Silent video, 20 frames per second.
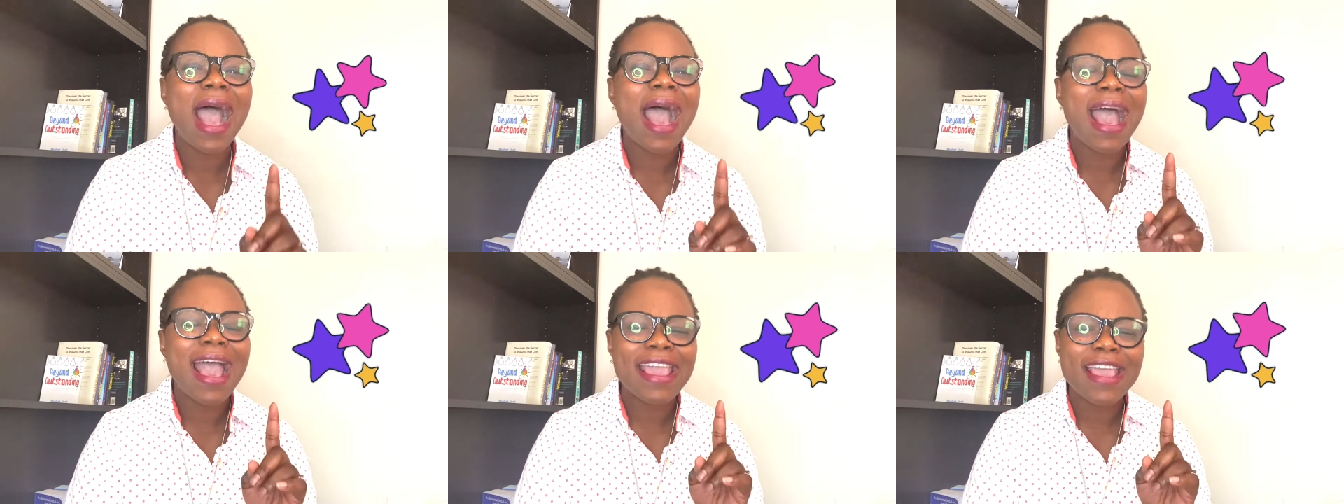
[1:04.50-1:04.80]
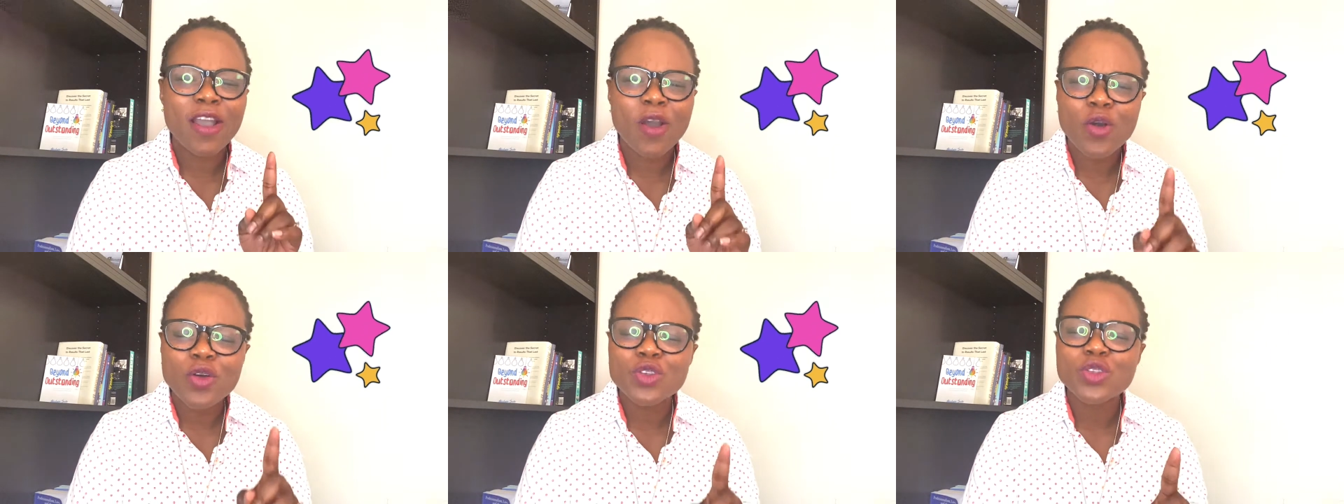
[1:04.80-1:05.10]

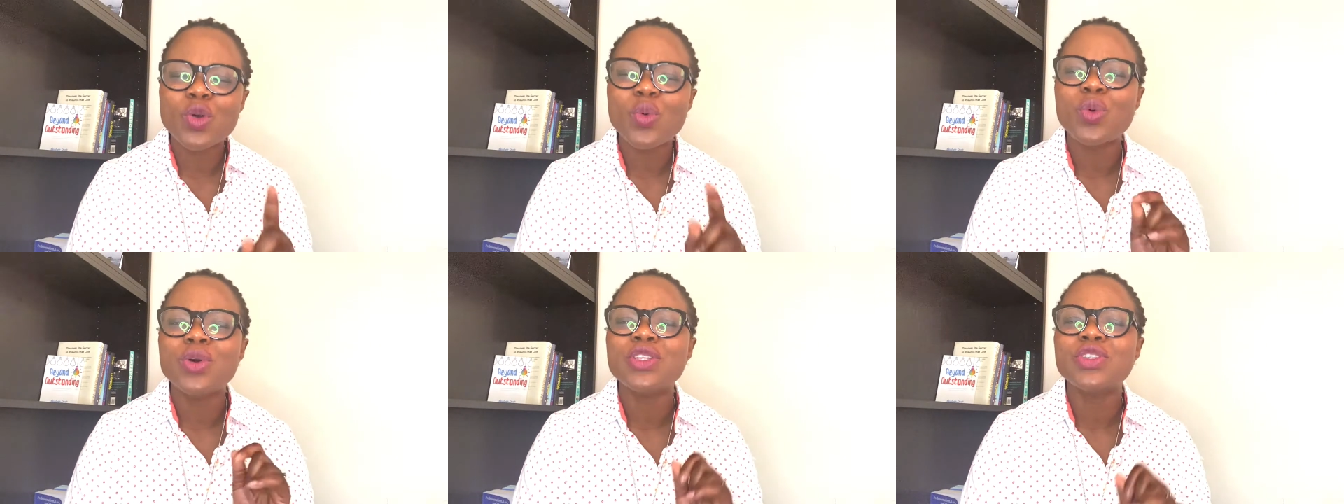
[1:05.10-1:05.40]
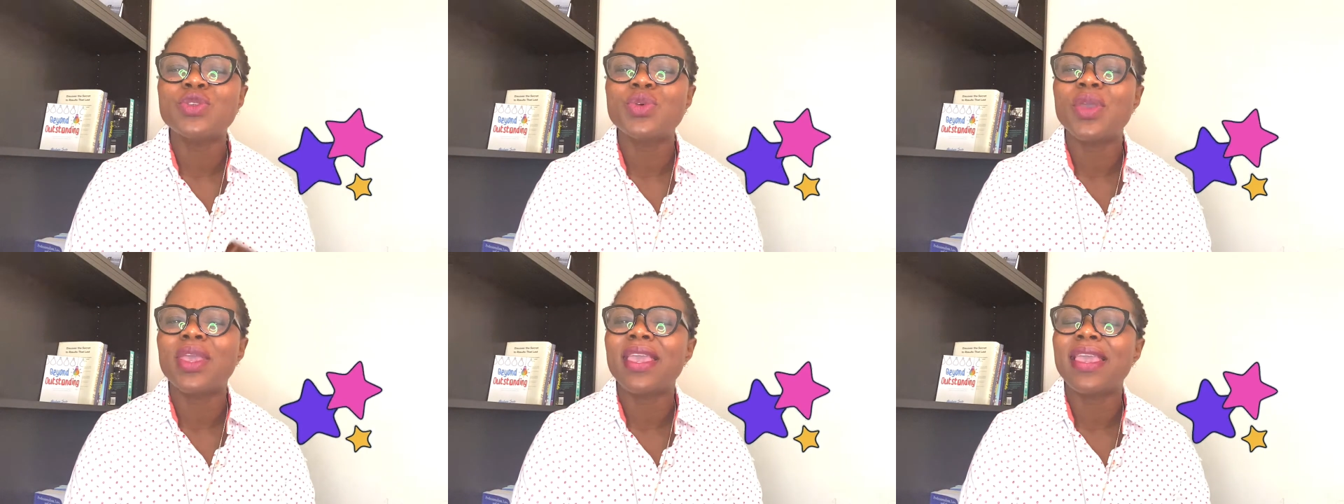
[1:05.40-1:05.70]
I also
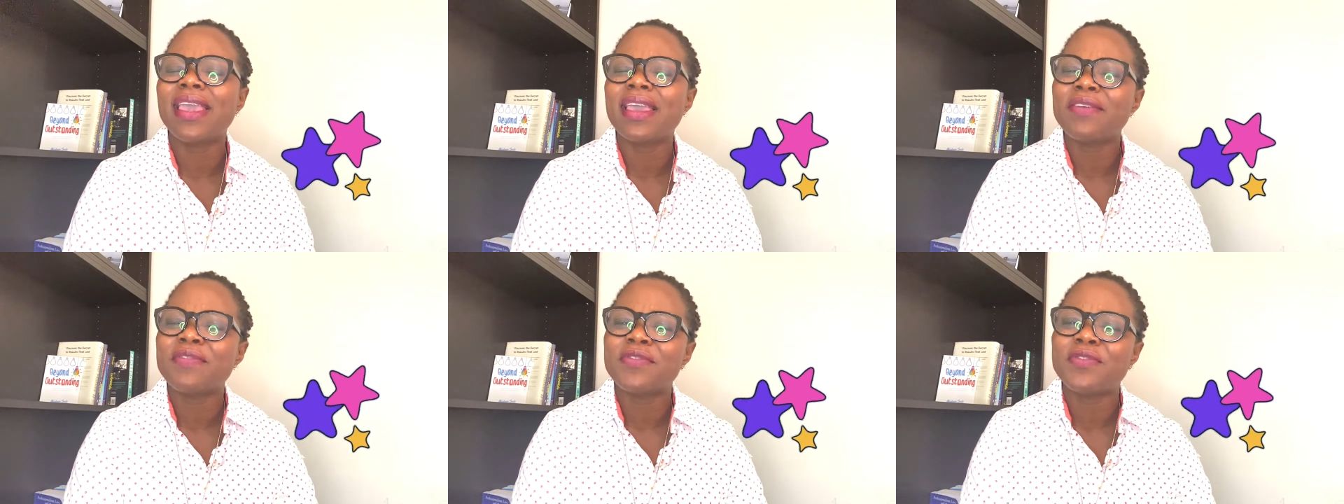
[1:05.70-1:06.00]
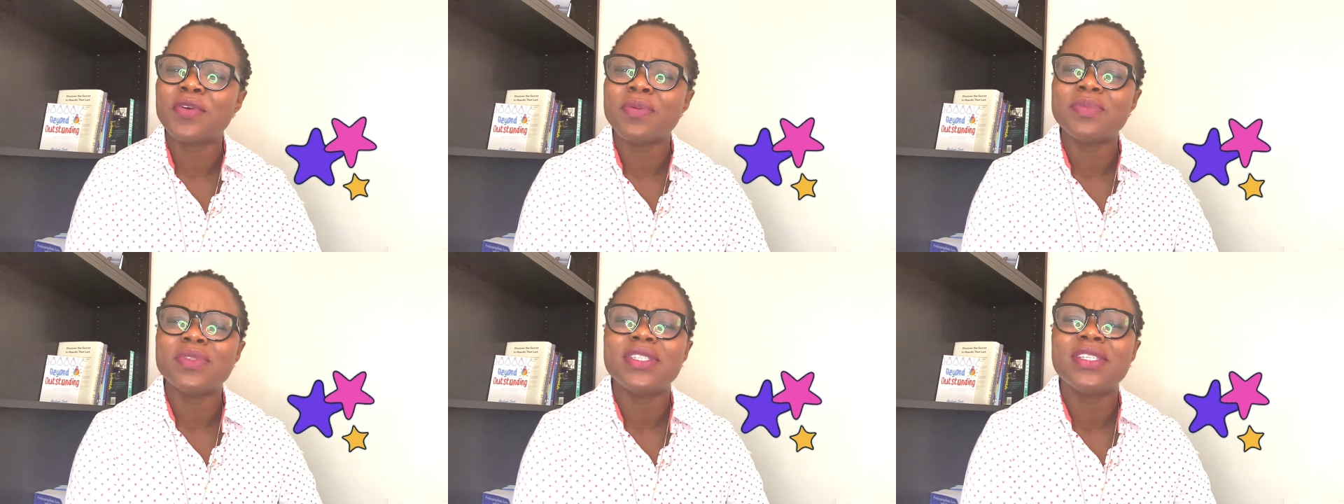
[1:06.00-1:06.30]
want to hear
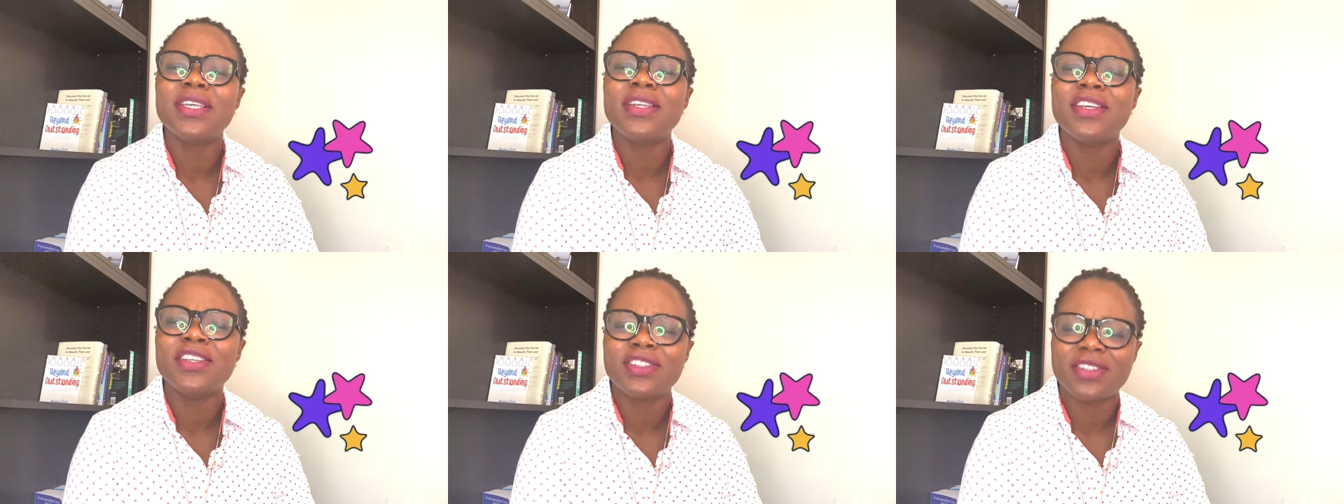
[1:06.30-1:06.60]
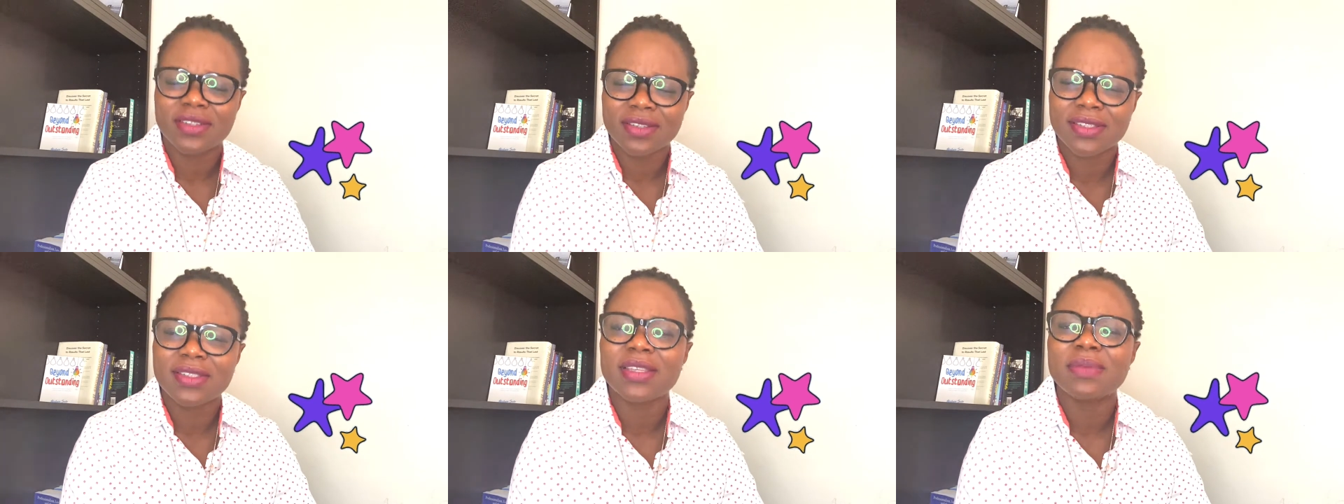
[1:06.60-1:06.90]
from
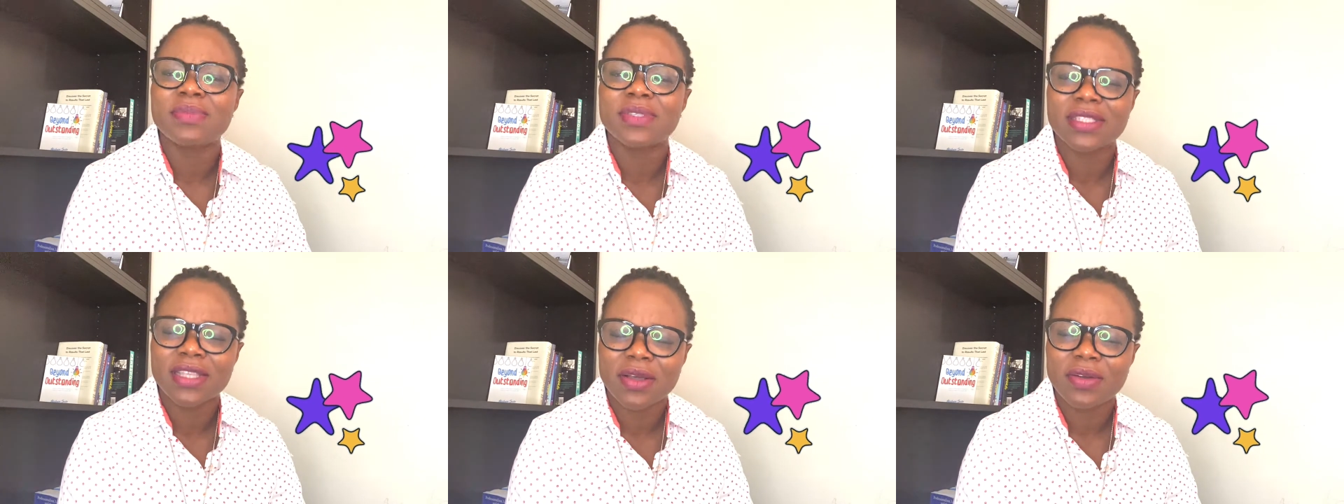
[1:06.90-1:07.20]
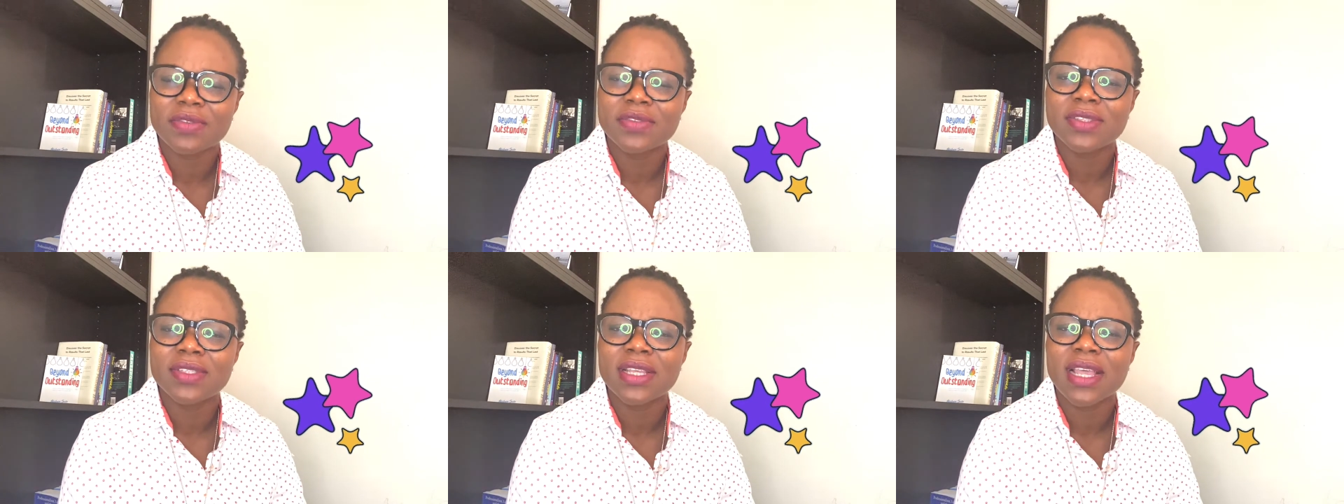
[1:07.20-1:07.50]
teenagers
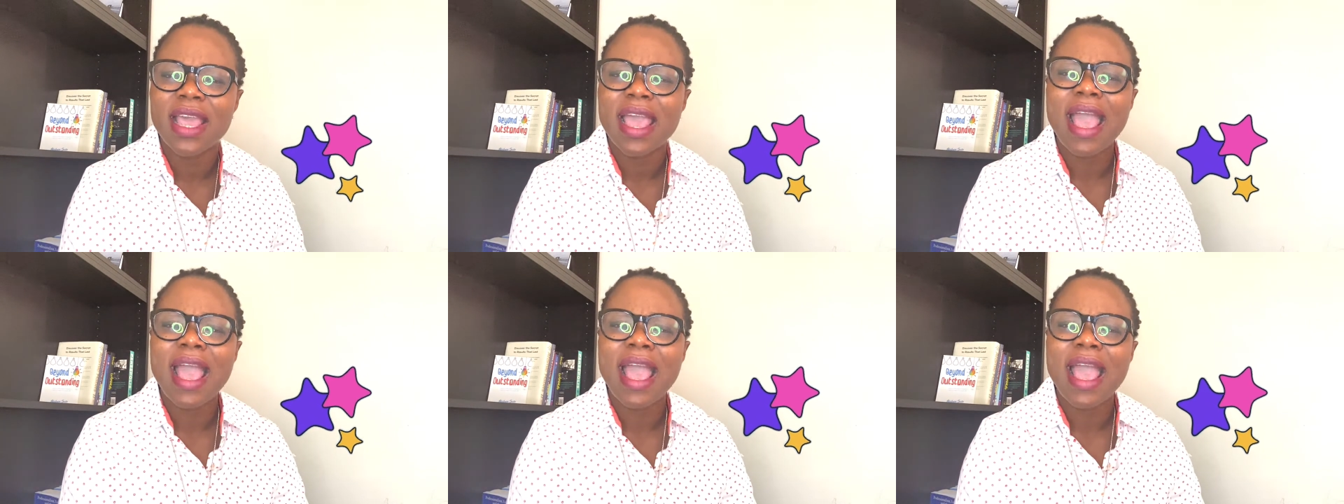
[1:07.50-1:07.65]
themselves.